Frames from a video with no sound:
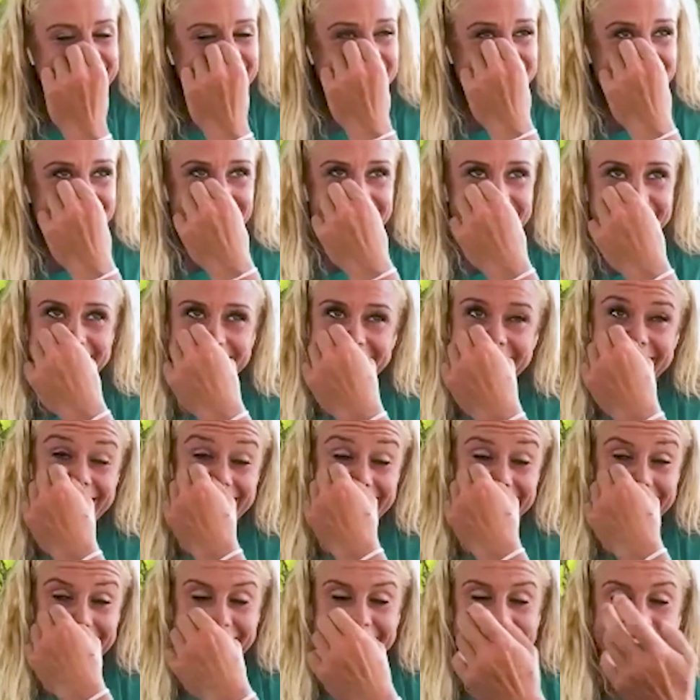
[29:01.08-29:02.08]
Yeah.
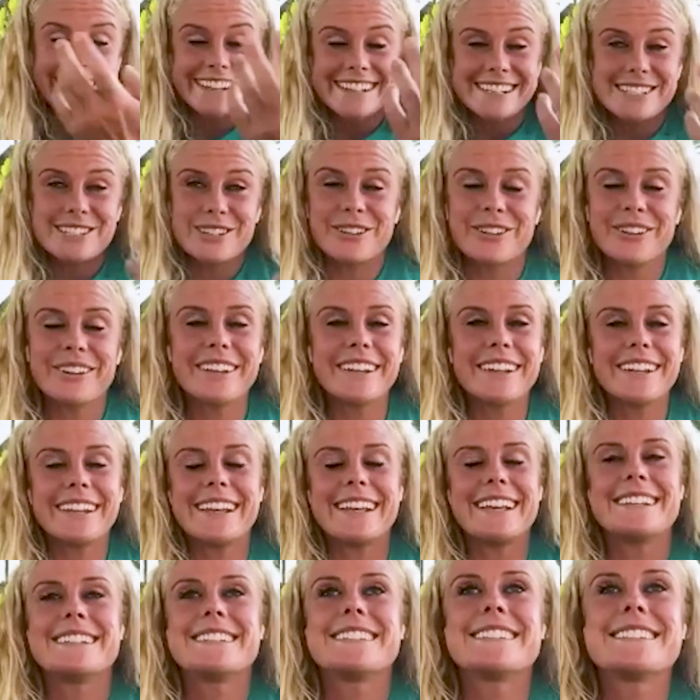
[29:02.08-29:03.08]
So
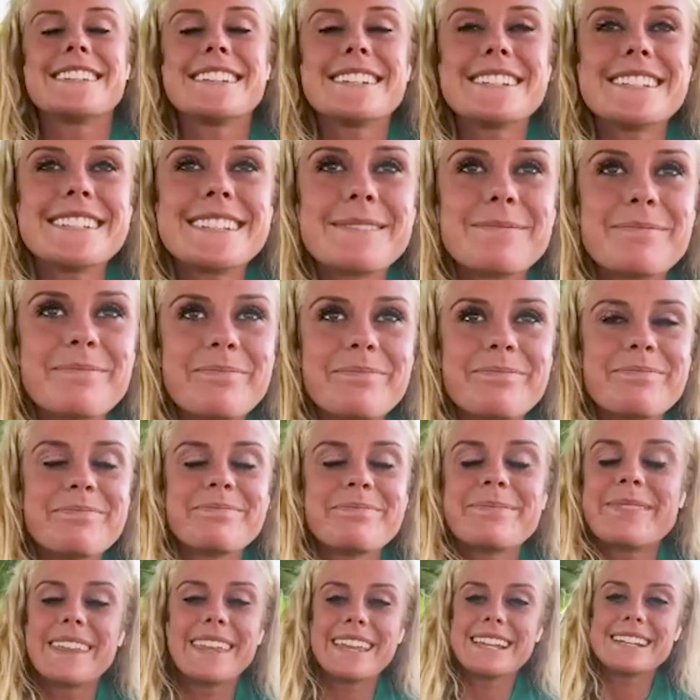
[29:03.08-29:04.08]
it's just
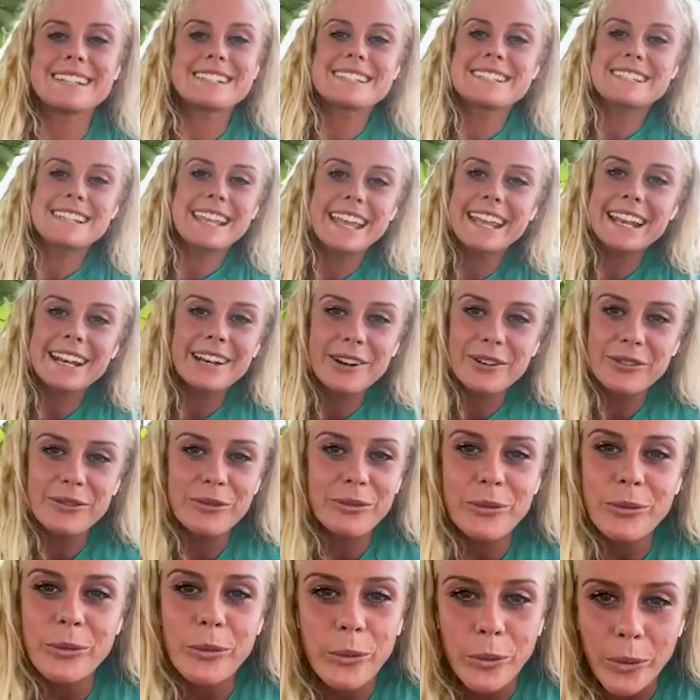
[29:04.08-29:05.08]
insane of
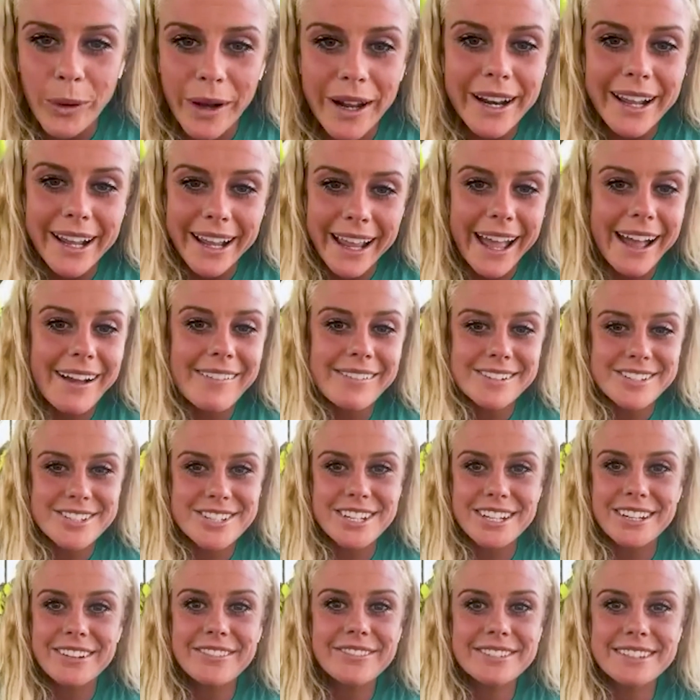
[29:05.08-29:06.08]
what I have
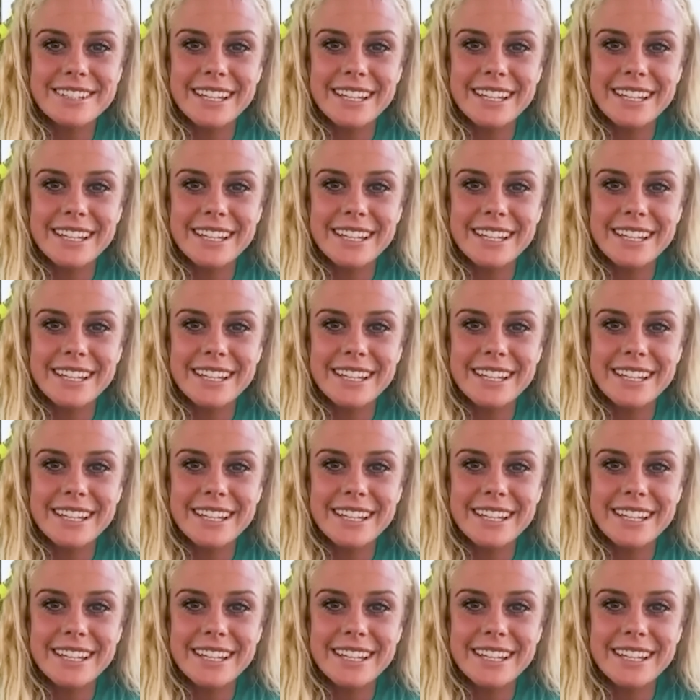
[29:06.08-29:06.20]
achieved,